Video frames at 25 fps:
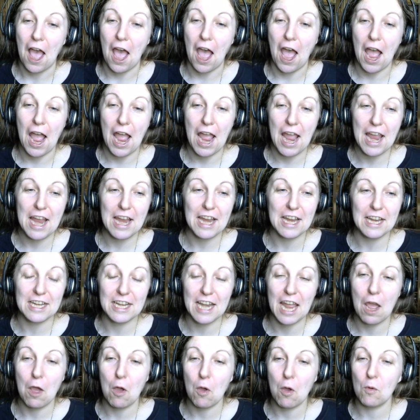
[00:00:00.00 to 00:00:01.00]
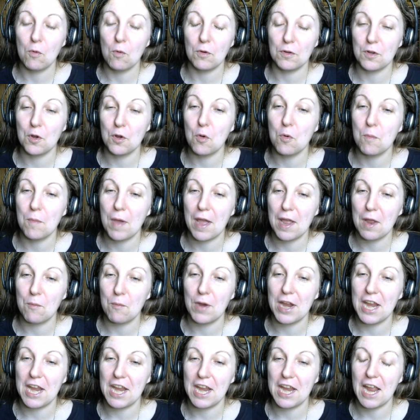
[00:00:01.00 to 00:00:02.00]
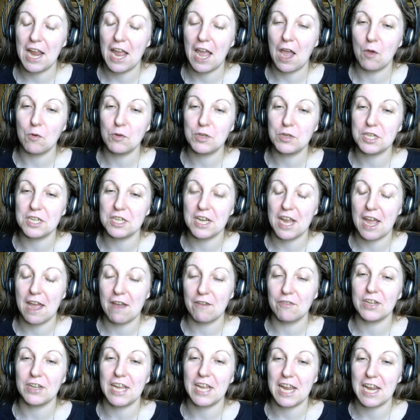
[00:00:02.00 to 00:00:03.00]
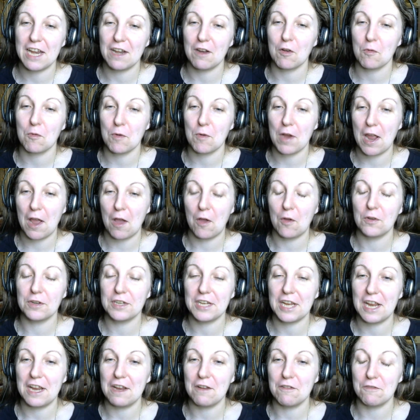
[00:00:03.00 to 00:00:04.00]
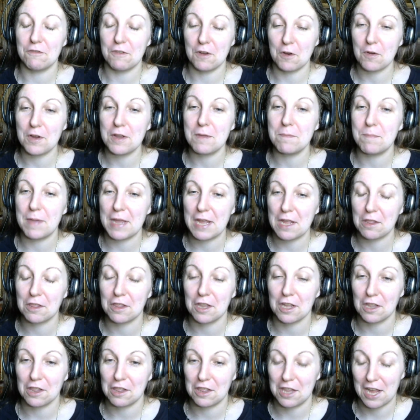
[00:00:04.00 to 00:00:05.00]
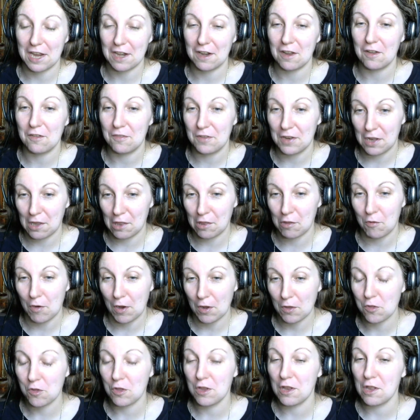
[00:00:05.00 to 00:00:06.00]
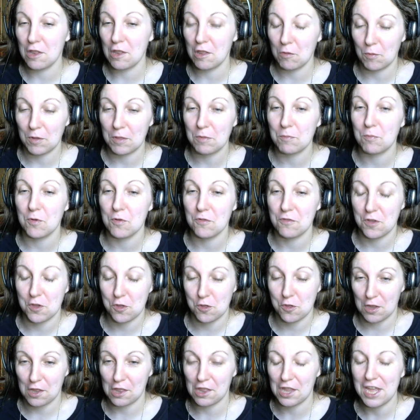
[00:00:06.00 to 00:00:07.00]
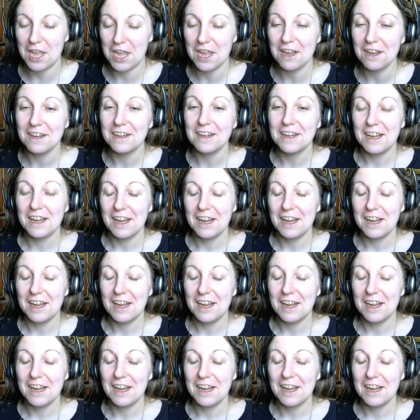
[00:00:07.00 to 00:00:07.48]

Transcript: I now know my way how to navigate around a very basic set of instructions with proficiency,